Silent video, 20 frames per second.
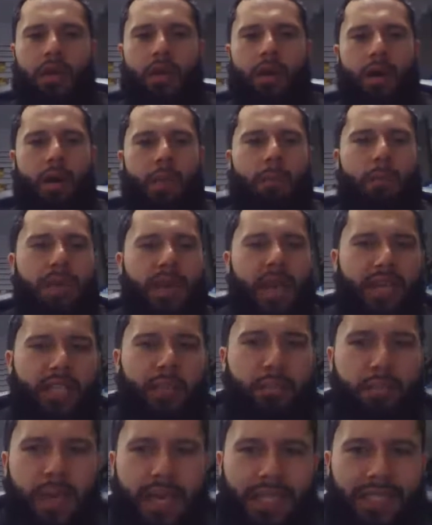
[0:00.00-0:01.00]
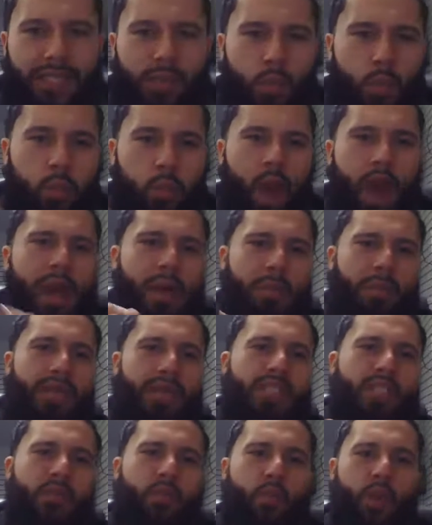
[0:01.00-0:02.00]
PX Beats, why
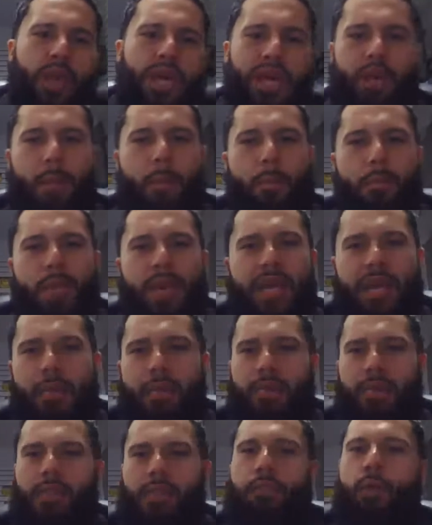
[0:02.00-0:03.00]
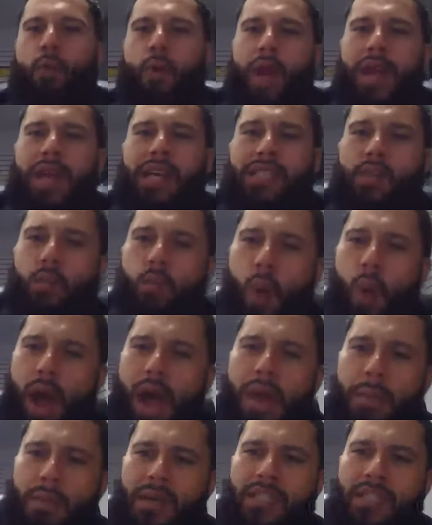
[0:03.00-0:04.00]
must we compete? Miss Perez,
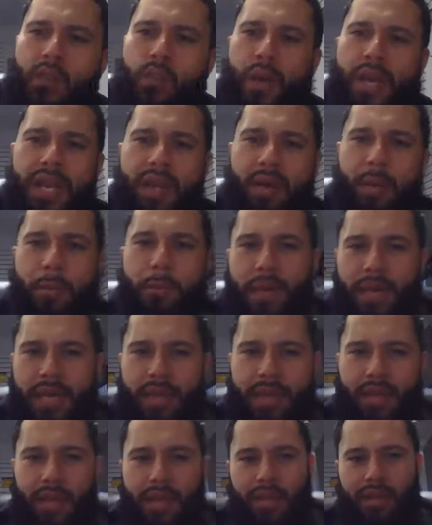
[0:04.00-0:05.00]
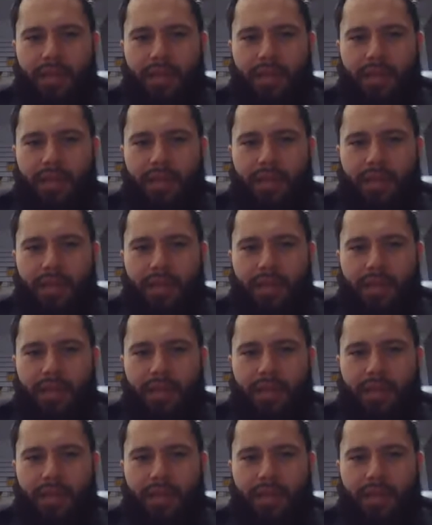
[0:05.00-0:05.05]
why must we compete?